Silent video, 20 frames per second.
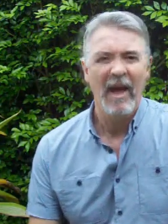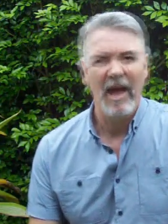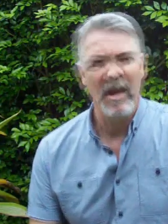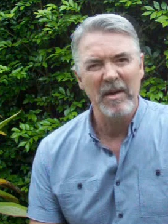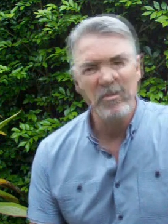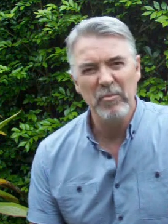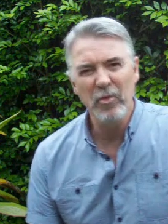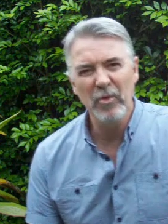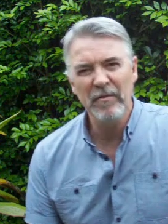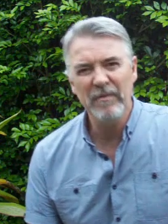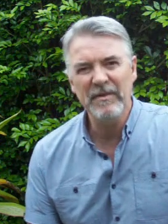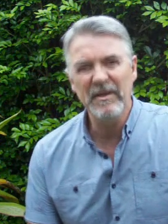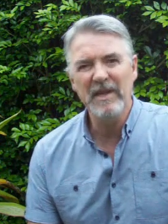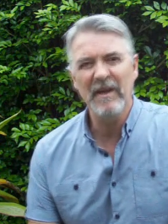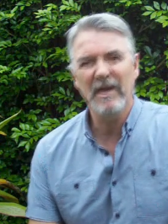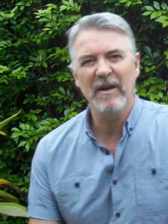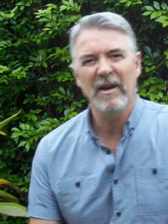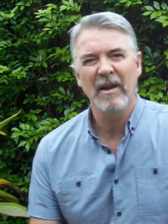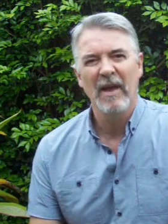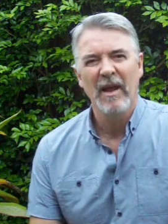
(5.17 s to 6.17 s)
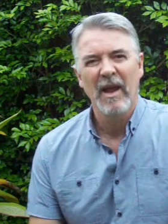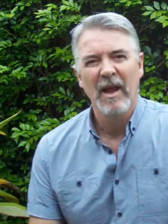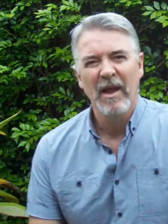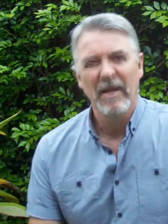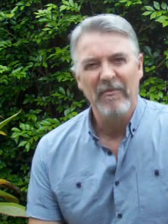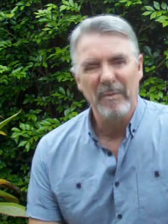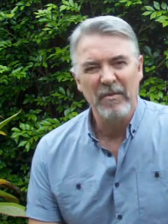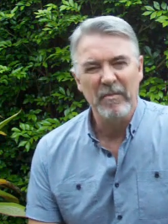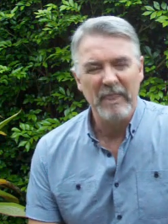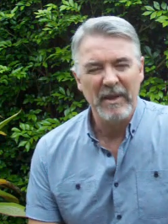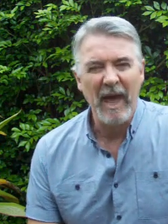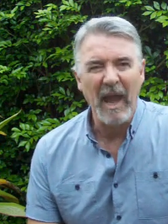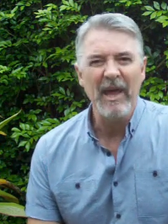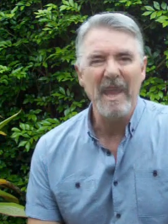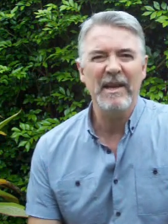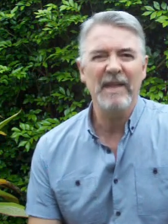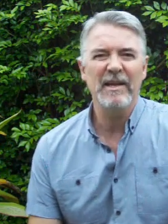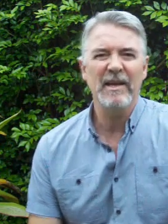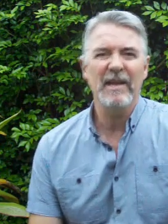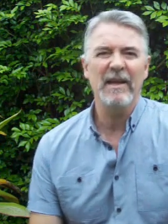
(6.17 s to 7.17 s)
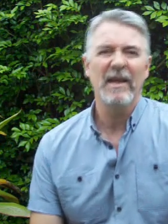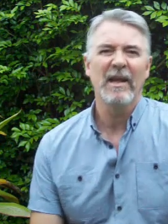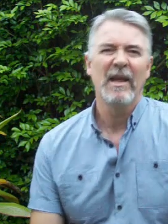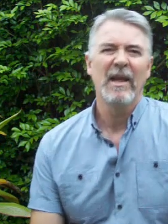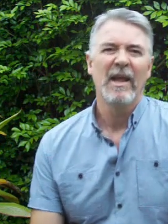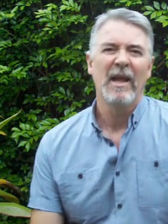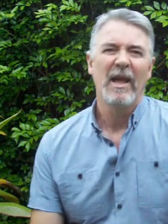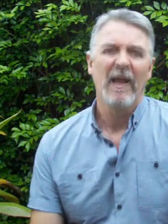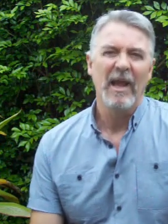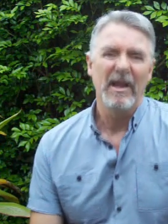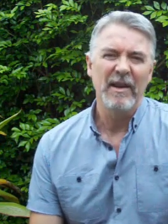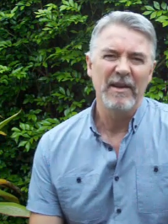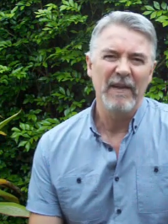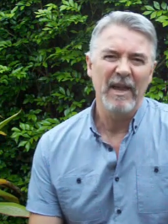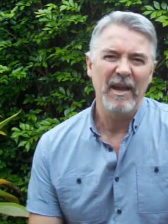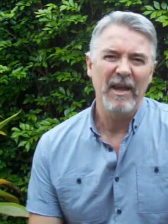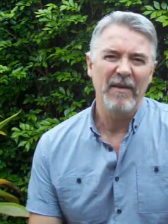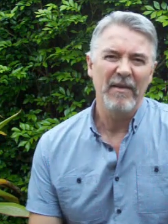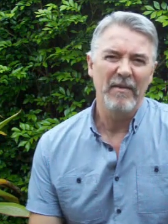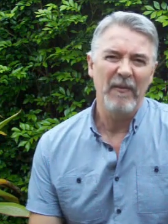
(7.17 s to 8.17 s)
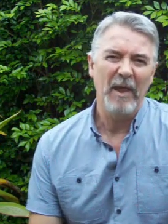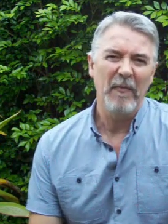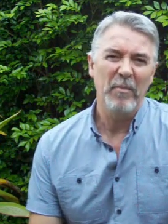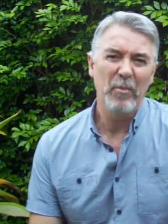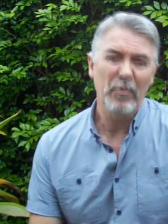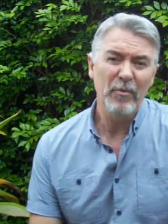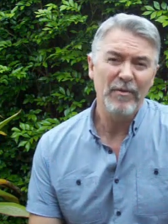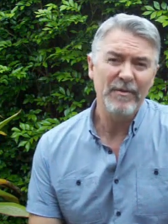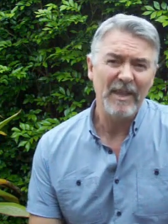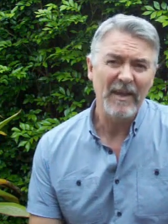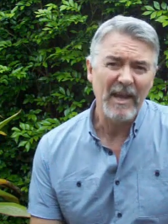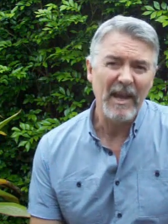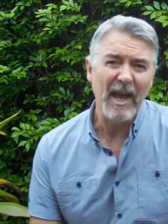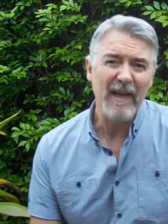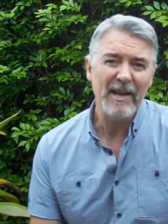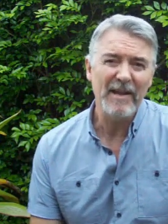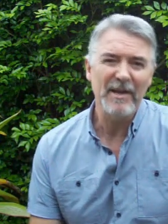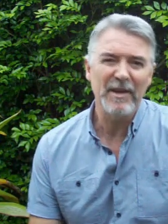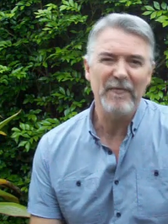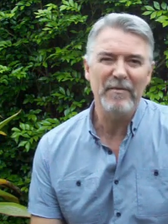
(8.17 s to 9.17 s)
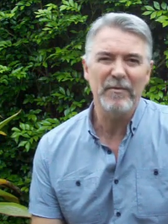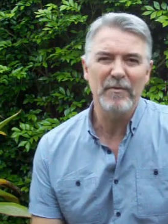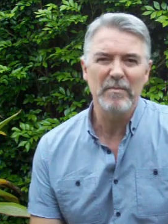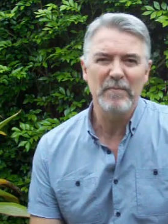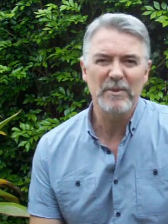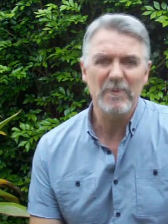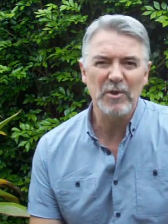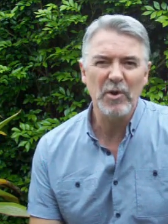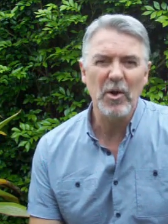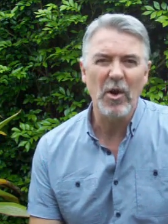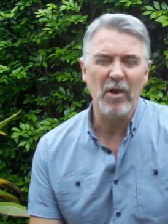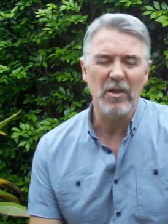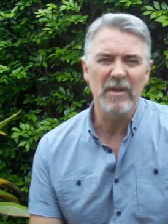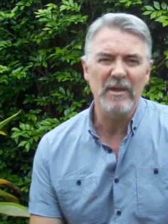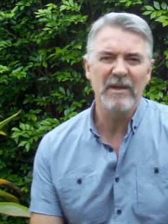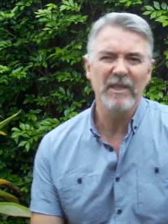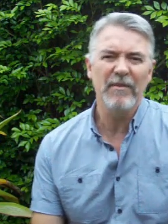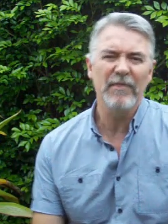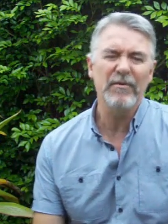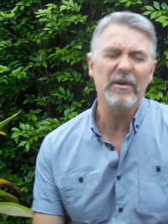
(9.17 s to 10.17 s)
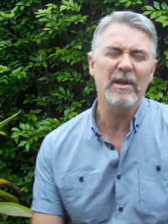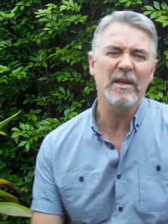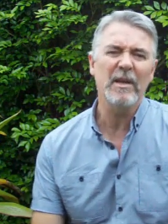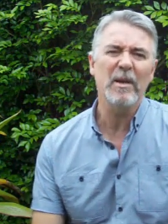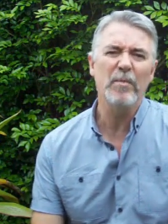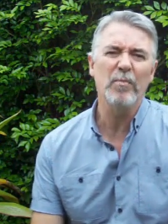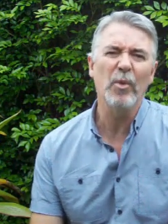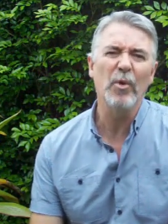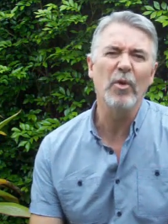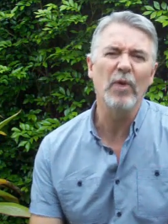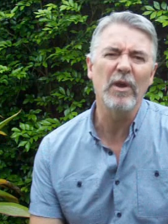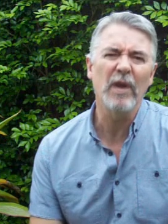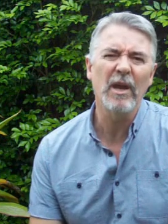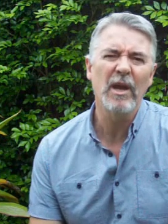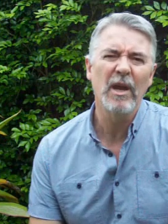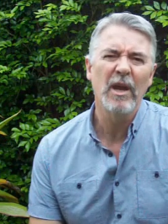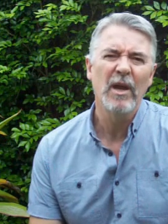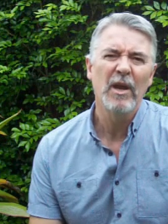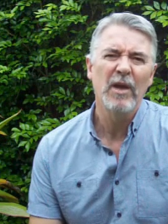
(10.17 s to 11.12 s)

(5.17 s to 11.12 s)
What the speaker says: I moved here from Canada, and I moved to Canada from Scotland. I've written a book